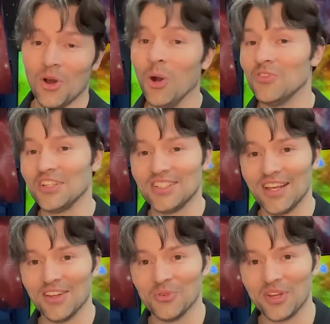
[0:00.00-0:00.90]
Hopefully
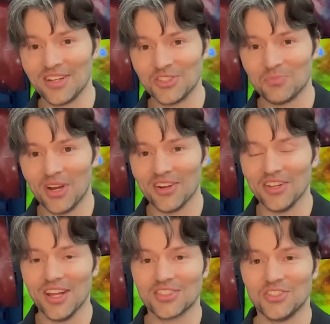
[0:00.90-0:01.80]
together we can inspire
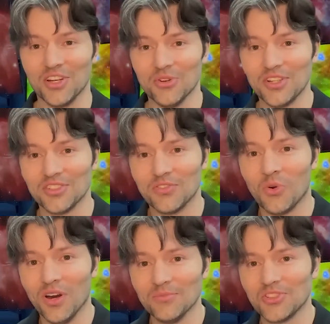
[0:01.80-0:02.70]
the next generation of quantum